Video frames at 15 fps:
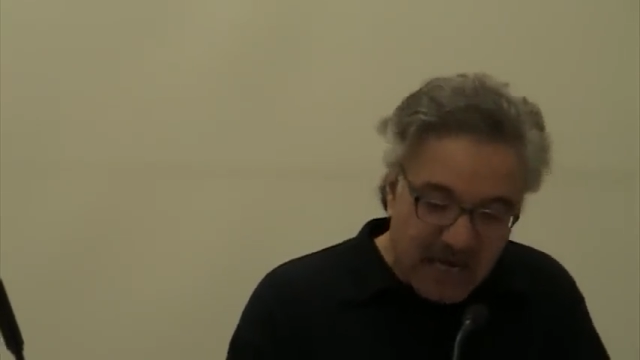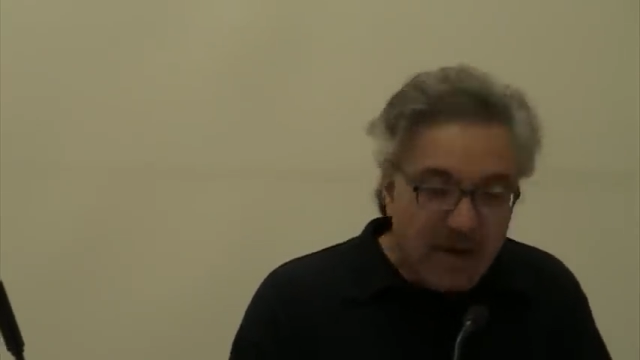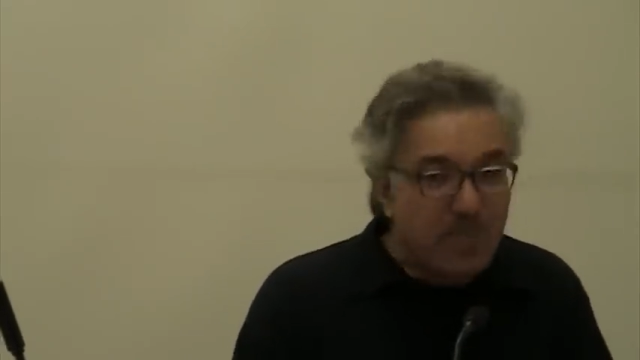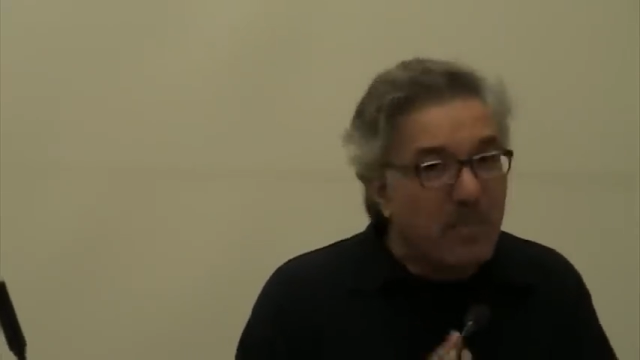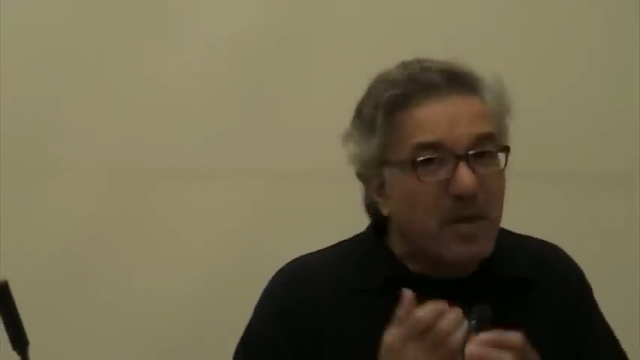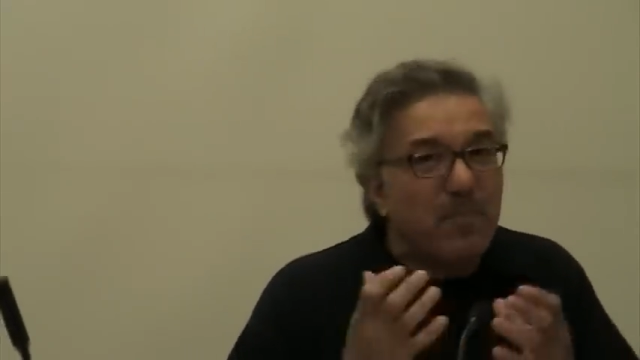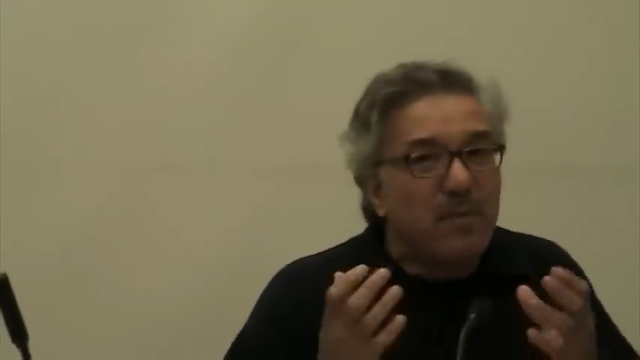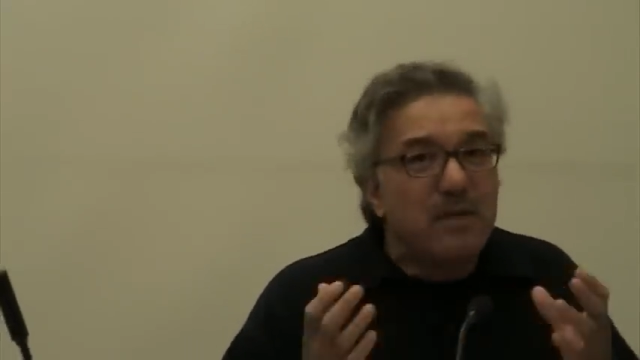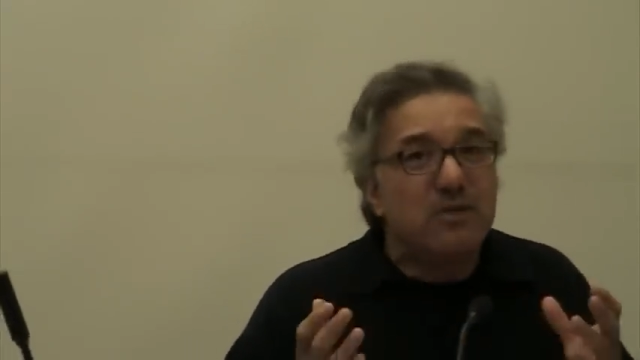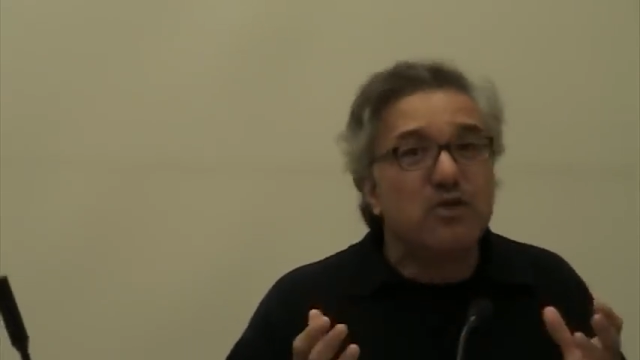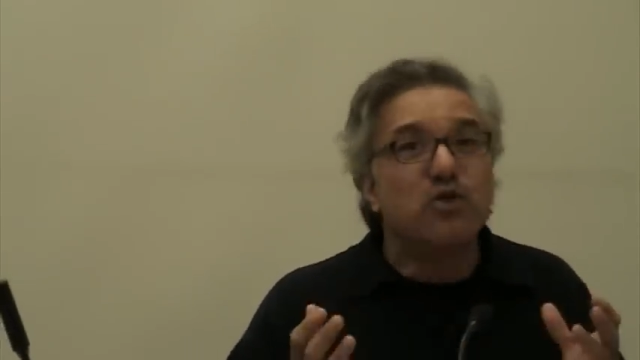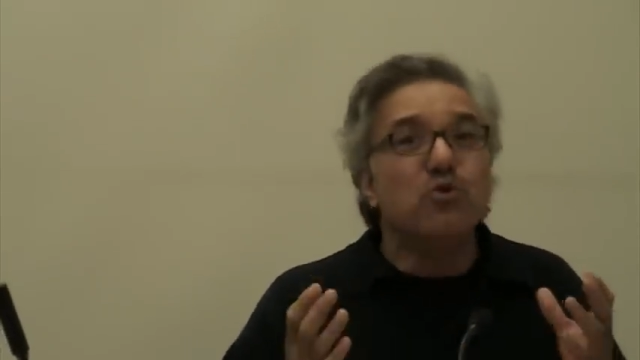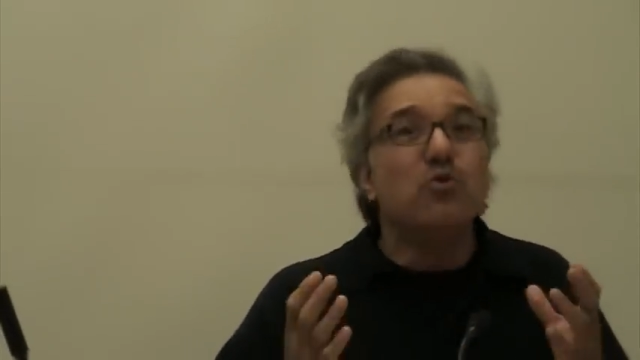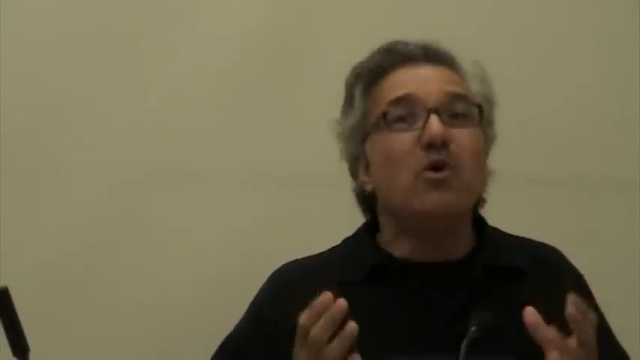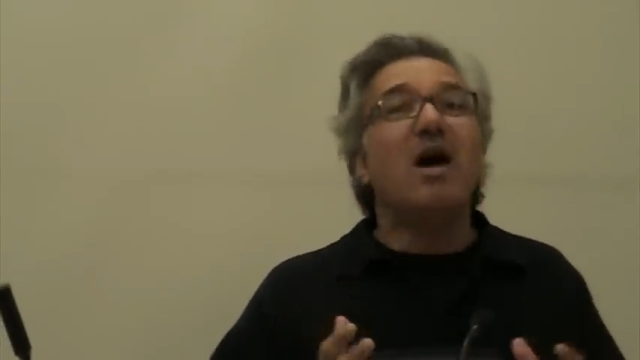people
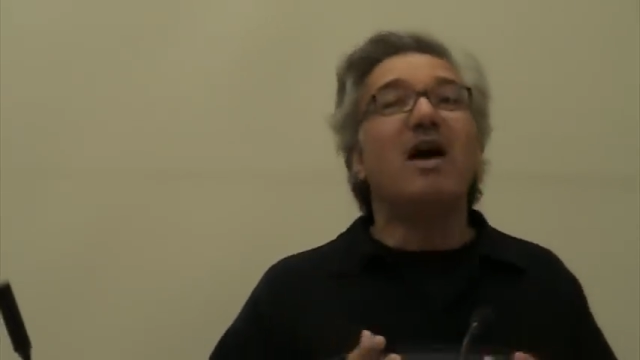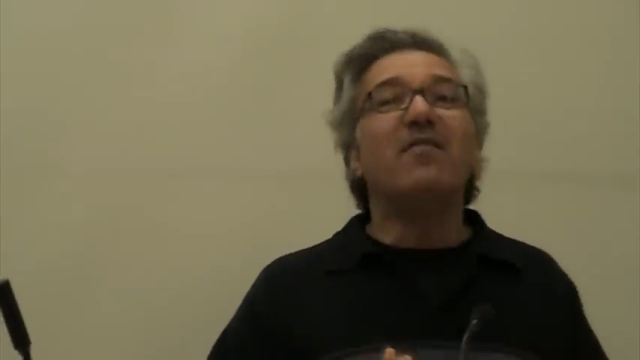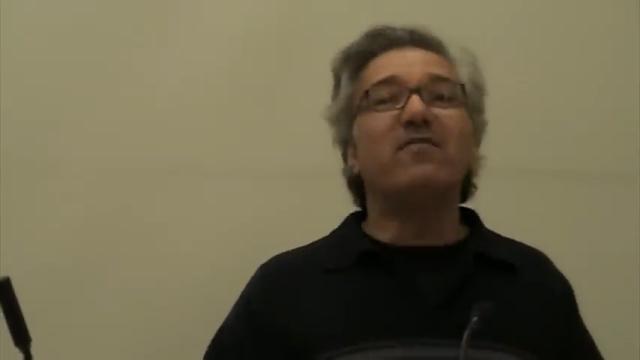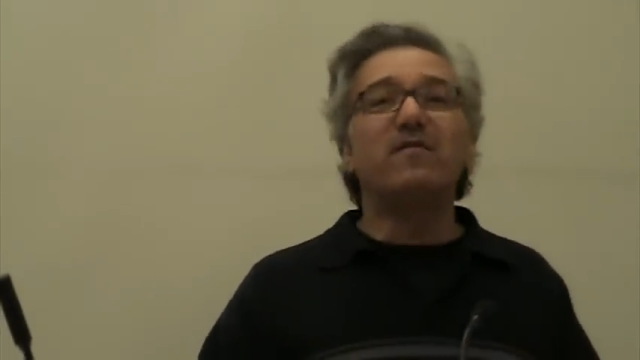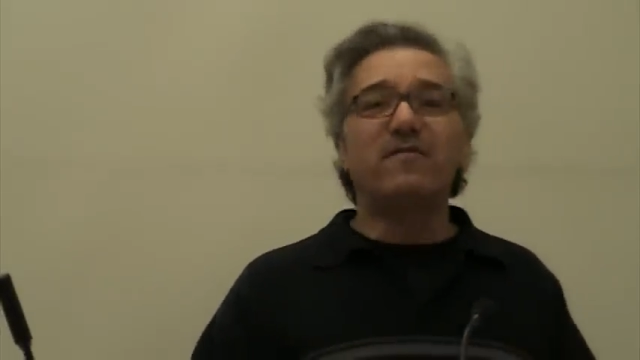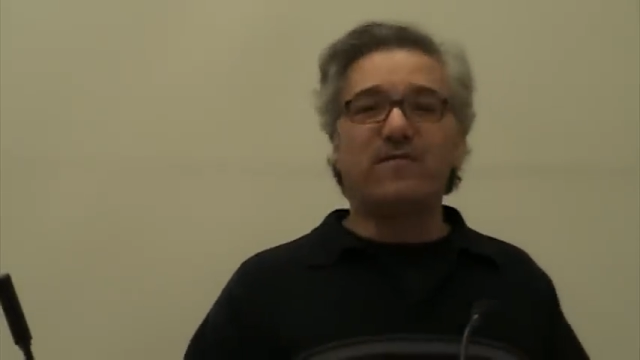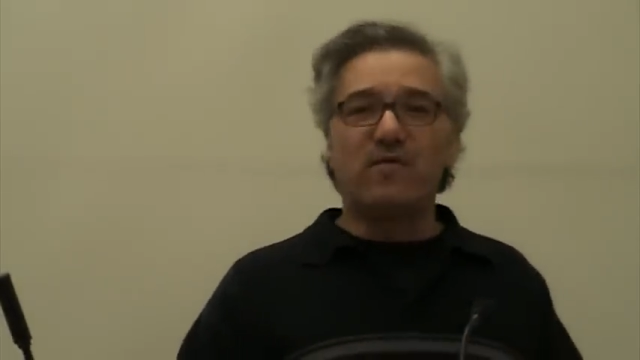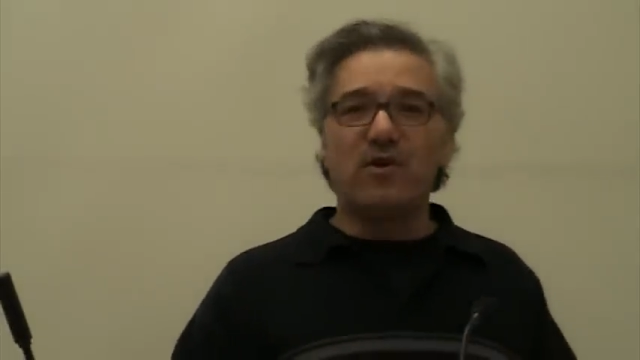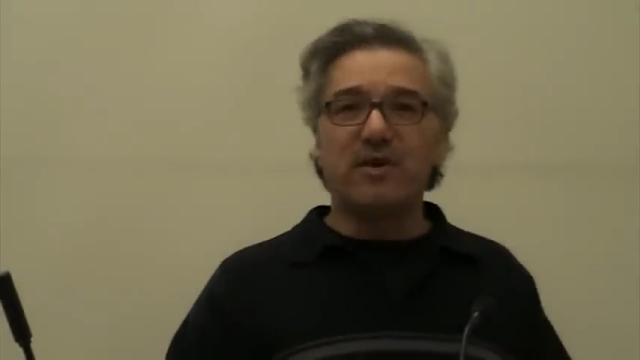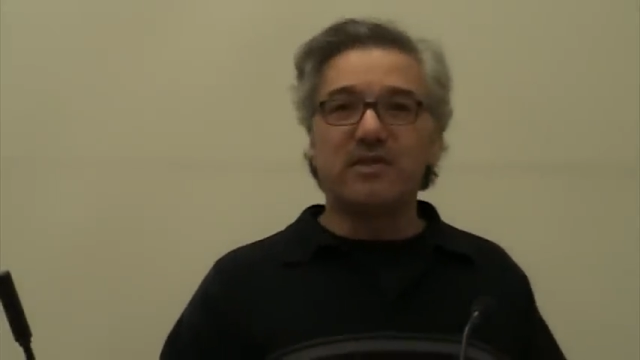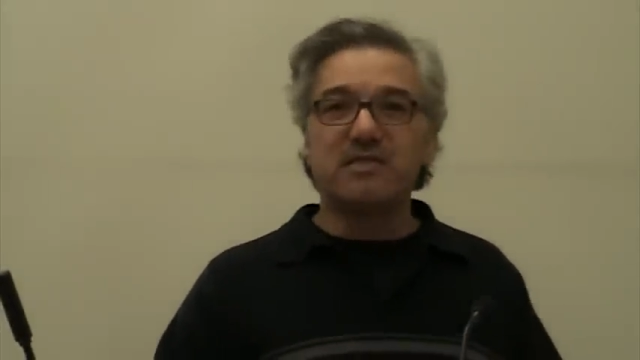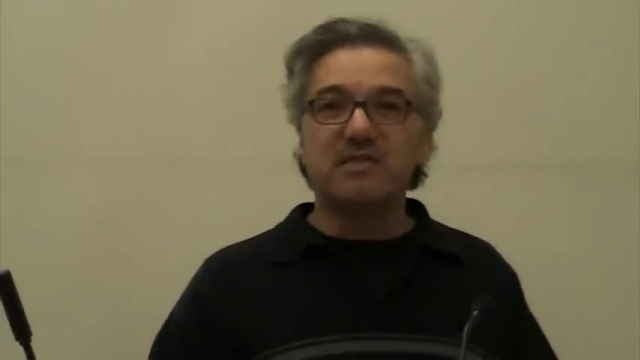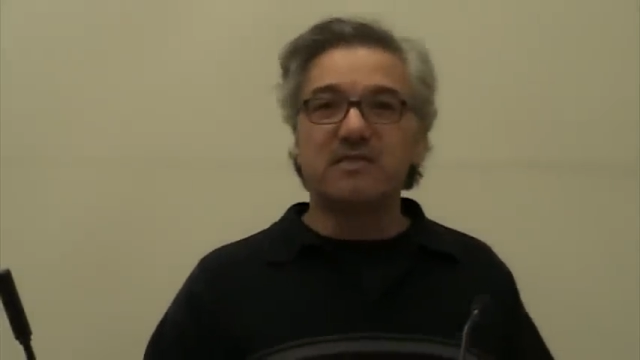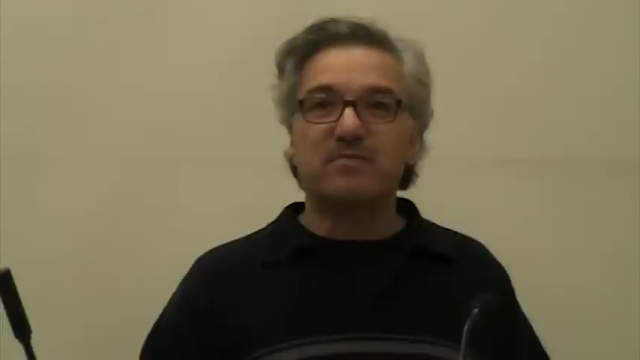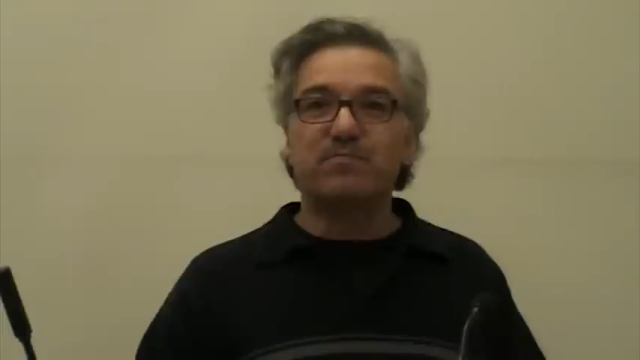do have a
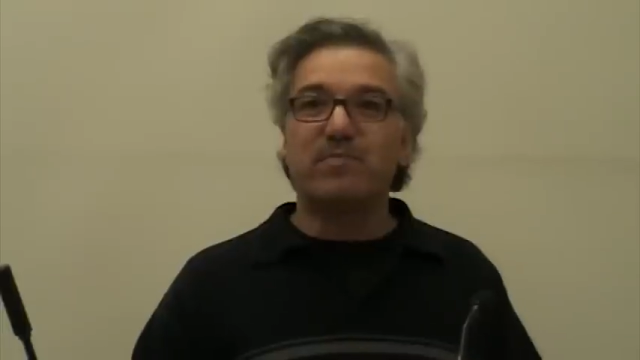voice,